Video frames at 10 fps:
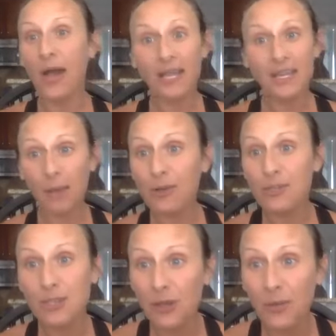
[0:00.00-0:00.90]
Number
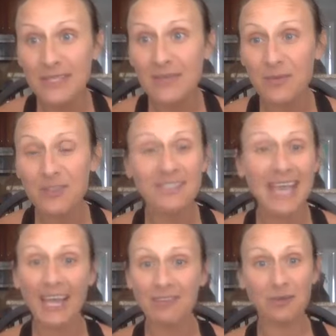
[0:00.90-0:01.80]
2, when someone says,
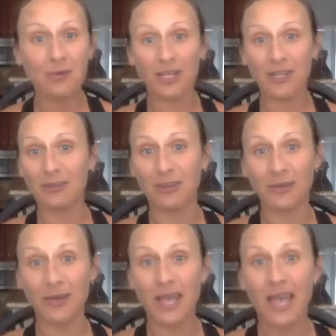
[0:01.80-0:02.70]
Ashley, what
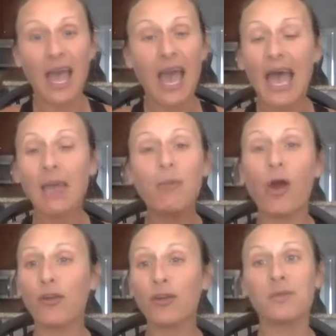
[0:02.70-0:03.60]
do? I
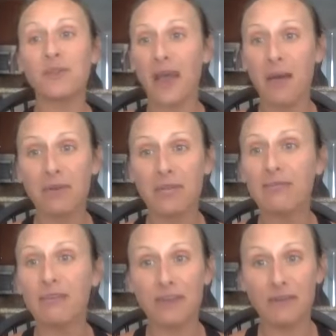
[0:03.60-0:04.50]
partnered with a company
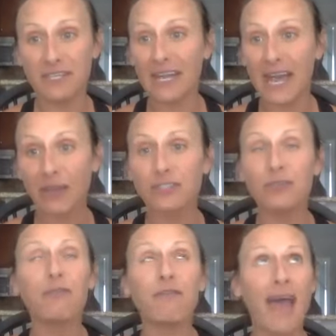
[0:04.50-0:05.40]
for $50
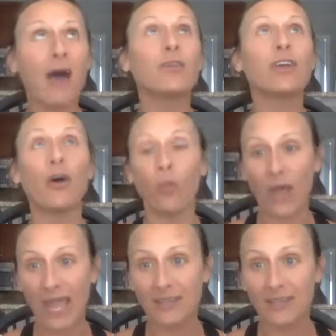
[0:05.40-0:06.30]
who found a
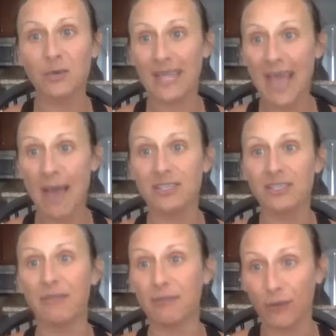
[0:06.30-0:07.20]
way to
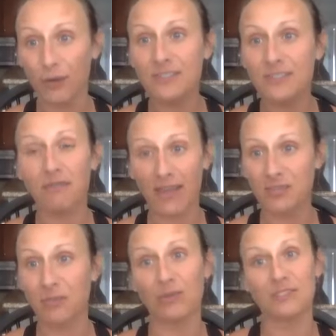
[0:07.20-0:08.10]
encapsulate fruits,
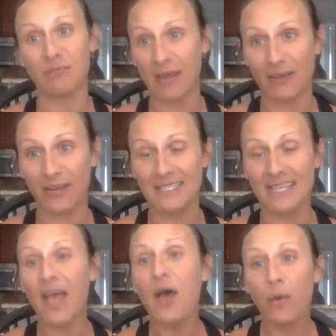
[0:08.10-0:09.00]
vegetables, and berries
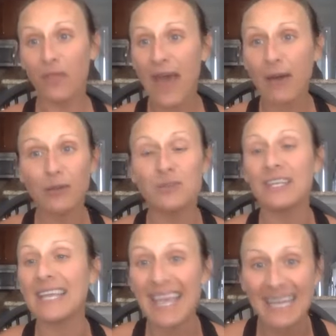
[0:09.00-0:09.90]
without
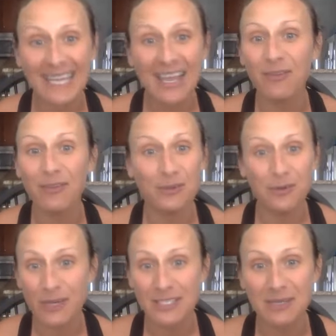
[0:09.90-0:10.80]
losing any of the
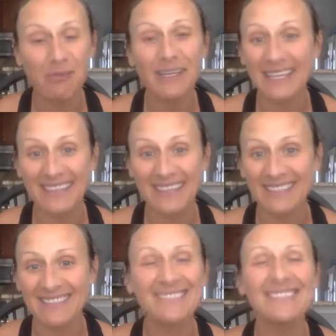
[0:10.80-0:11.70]
nutrition. But get
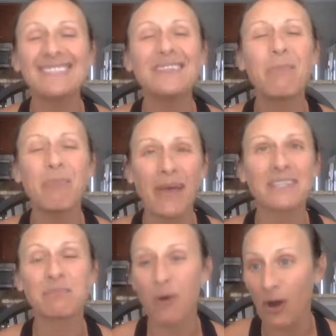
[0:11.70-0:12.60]
this. This is the
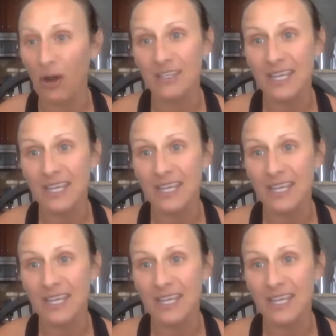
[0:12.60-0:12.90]
best part.